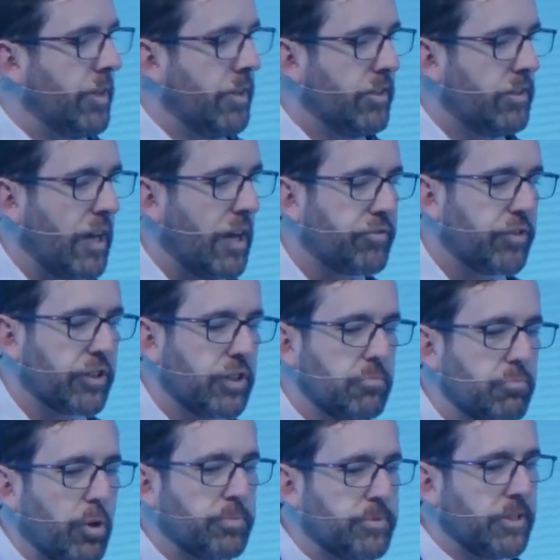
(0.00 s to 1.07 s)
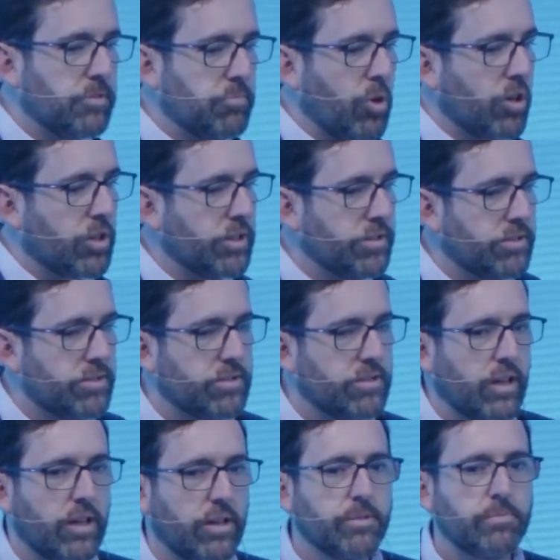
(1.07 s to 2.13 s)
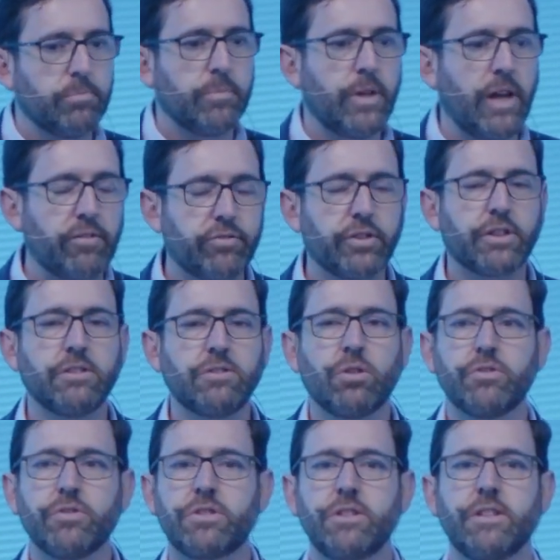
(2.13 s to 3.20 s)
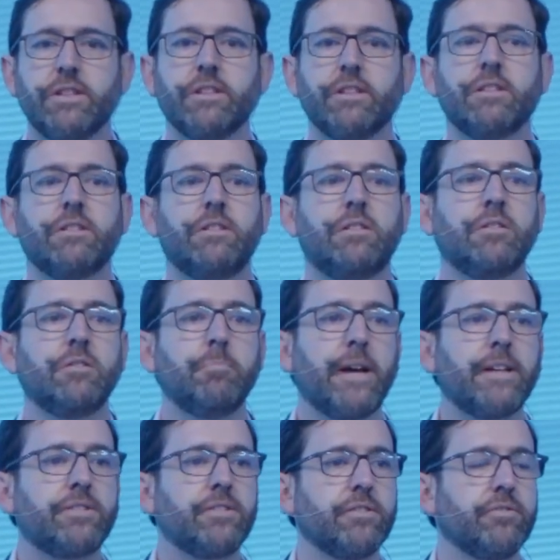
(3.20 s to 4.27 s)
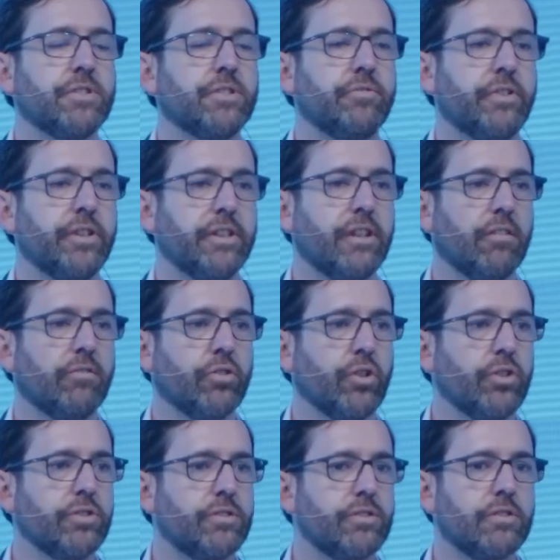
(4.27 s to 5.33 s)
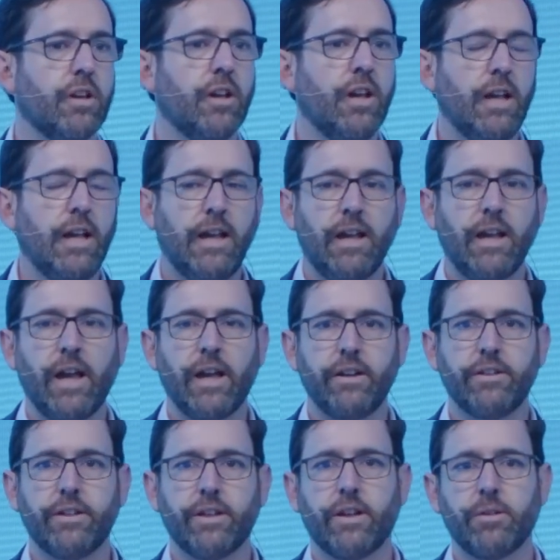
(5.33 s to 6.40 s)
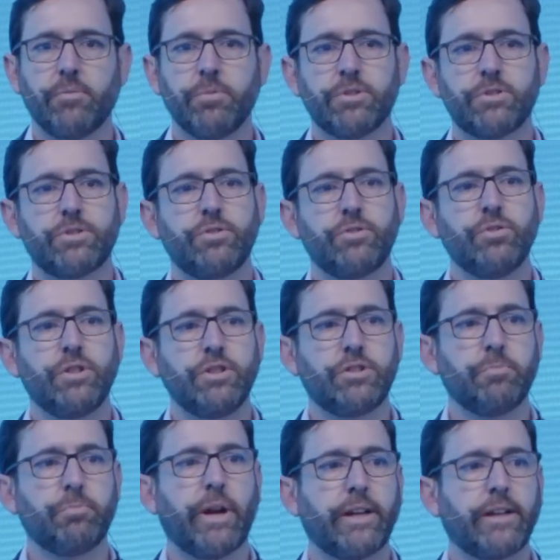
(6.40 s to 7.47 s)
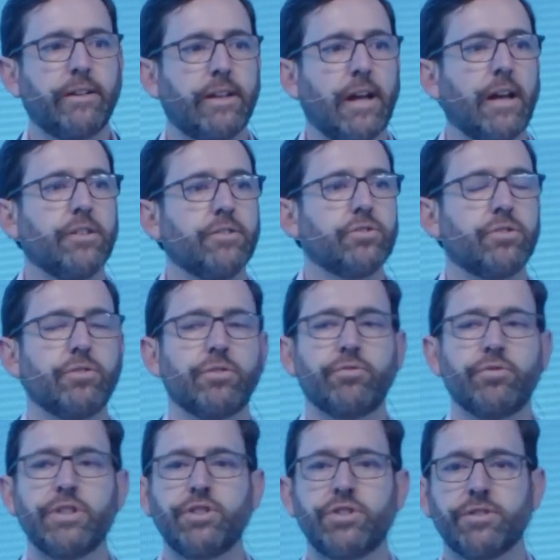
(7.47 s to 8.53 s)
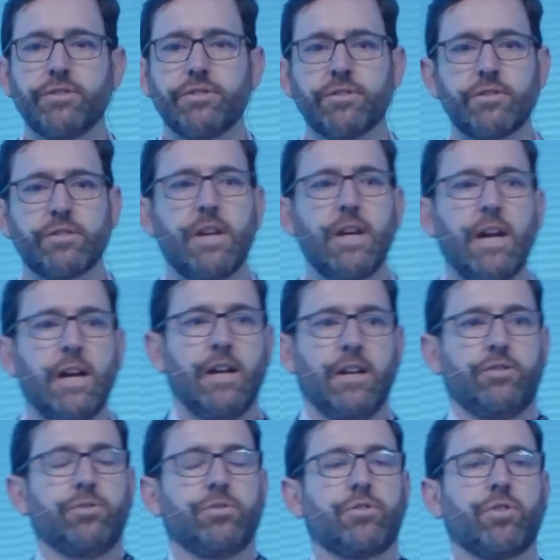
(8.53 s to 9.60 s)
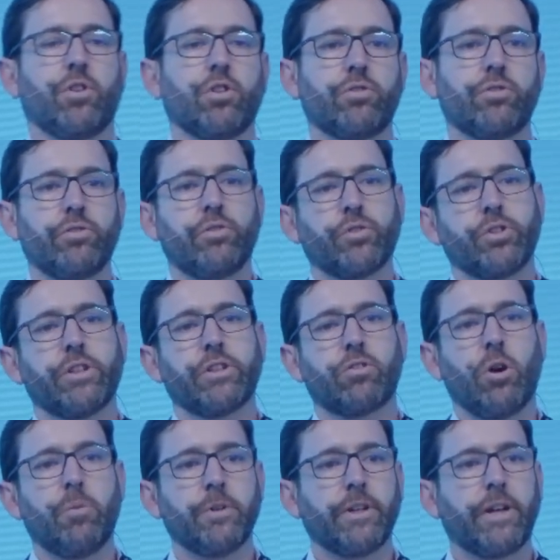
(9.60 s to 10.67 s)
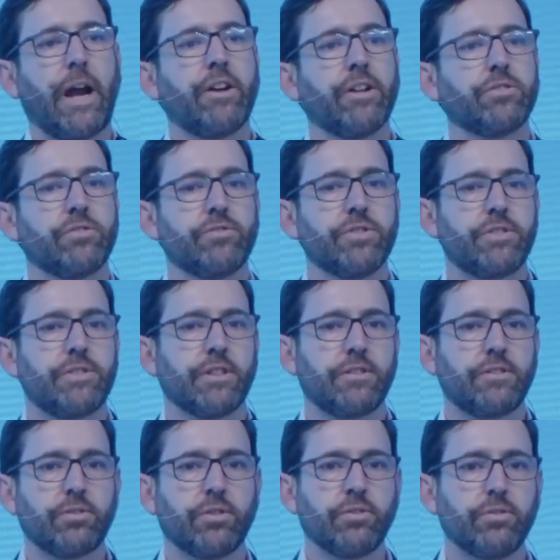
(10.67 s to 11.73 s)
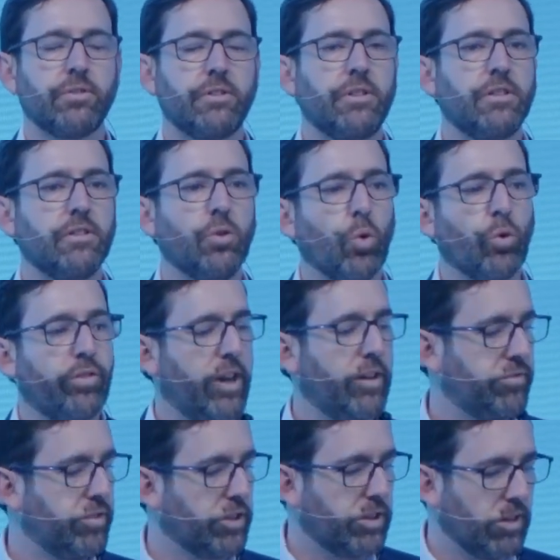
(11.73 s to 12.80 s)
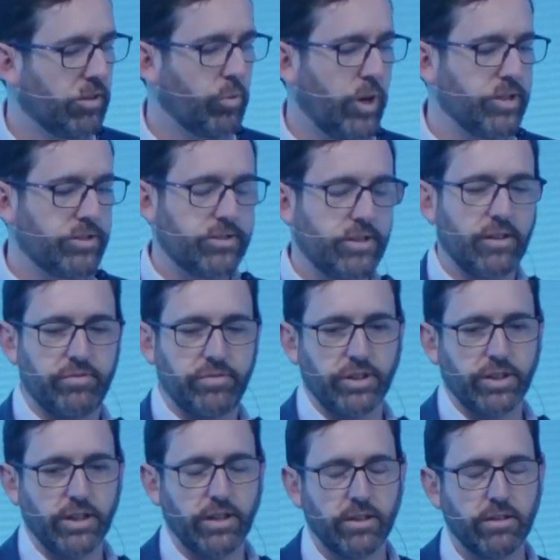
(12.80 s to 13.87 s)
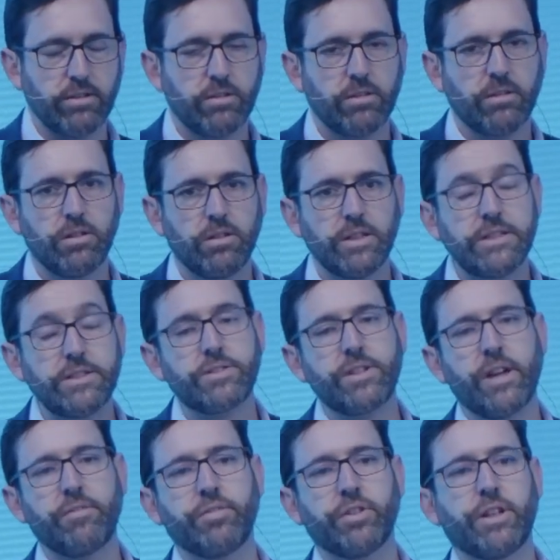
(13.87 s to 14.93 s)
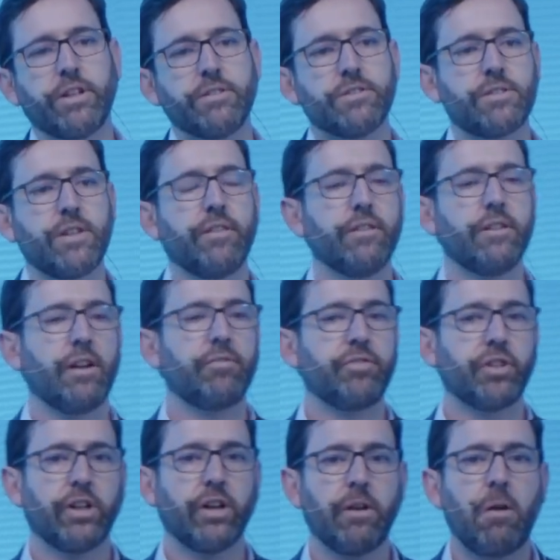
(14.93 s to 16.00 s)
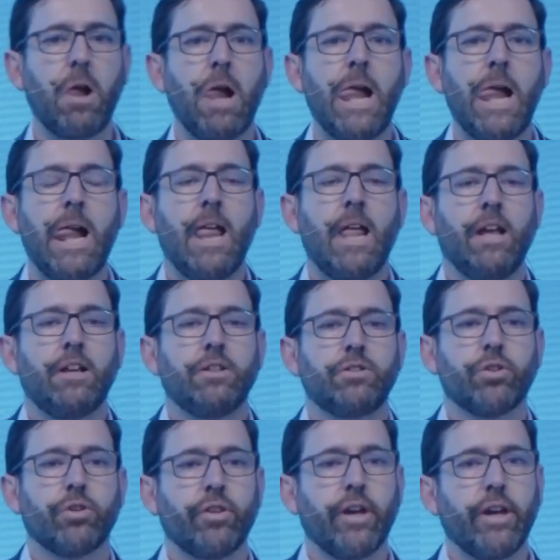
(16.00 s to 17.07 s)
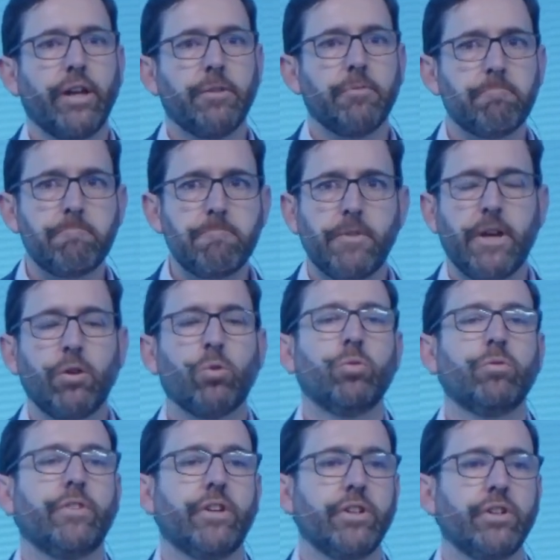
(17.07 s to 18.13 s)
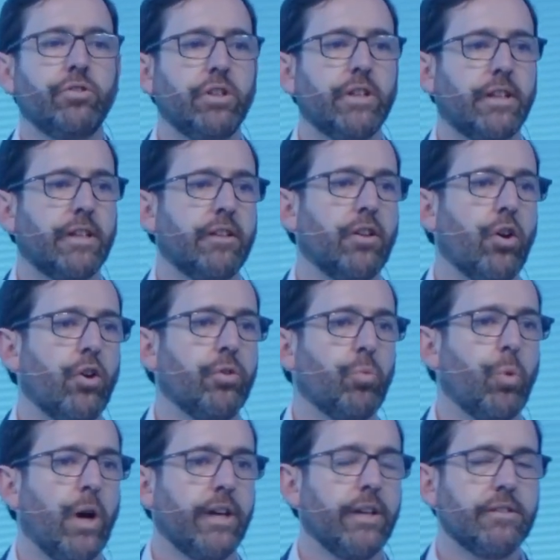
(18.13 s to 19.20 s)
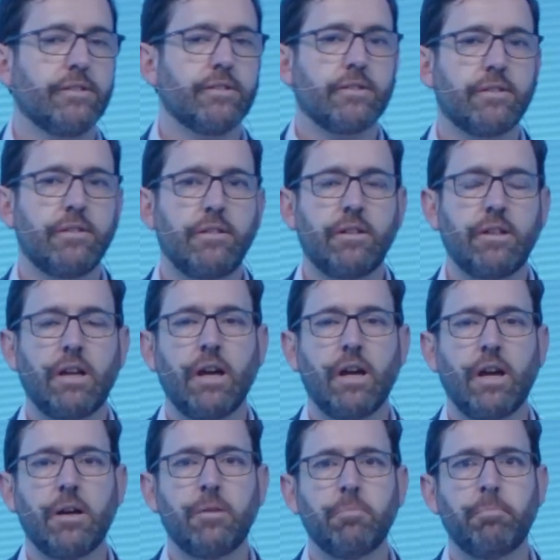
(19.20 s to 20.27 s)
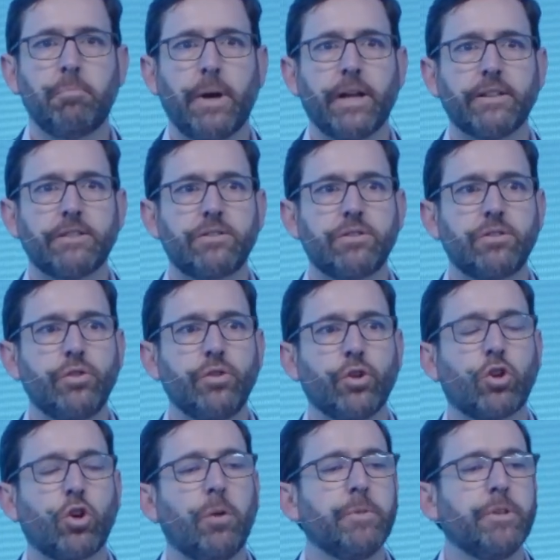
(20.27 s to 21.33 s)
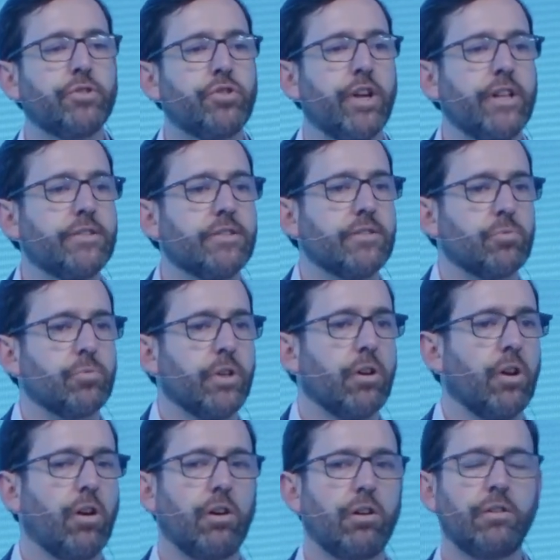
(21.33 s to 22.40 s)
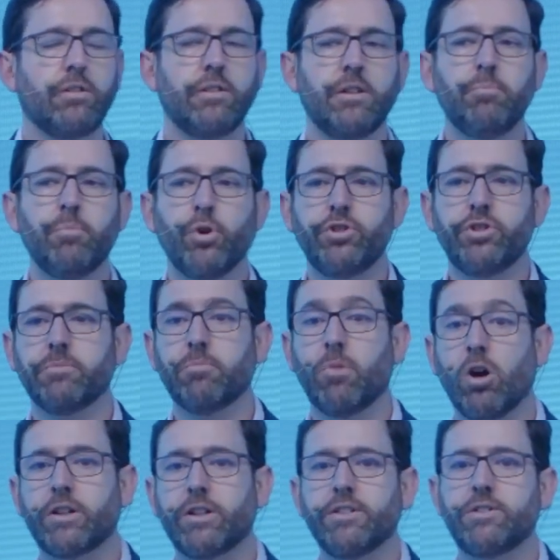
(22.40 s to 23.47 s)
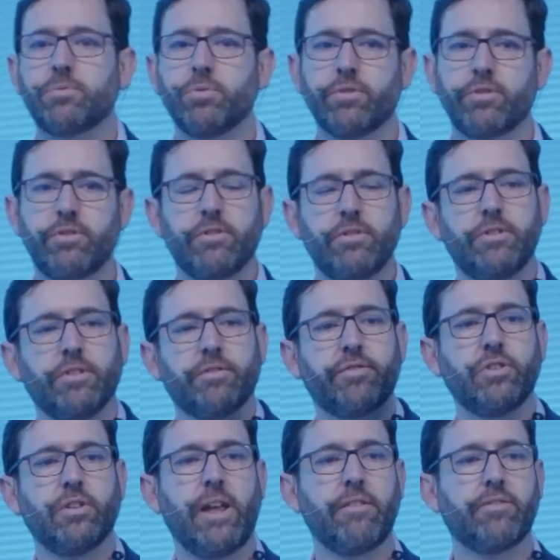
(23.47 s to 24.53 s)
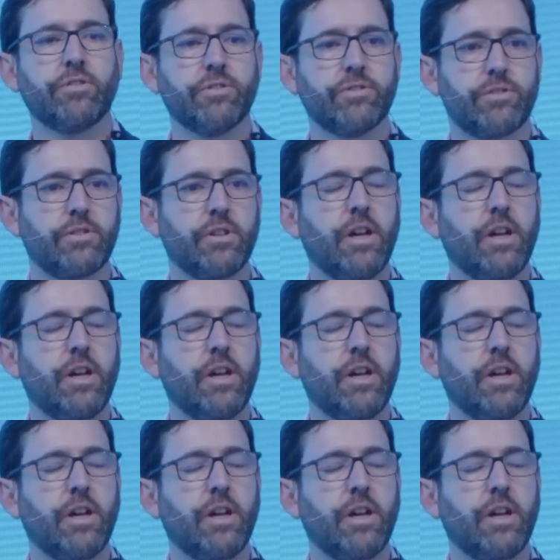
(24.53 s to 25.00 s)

African PropTech markets, Africa is obviously massive, it's very diverse, and you need to break it down into the regions to start looking at common characteristics. So North Africa, West Africa, East Africa, and Southern Africa. So they're all very unique in their own ways. But common trends is we are emerging markets with different levels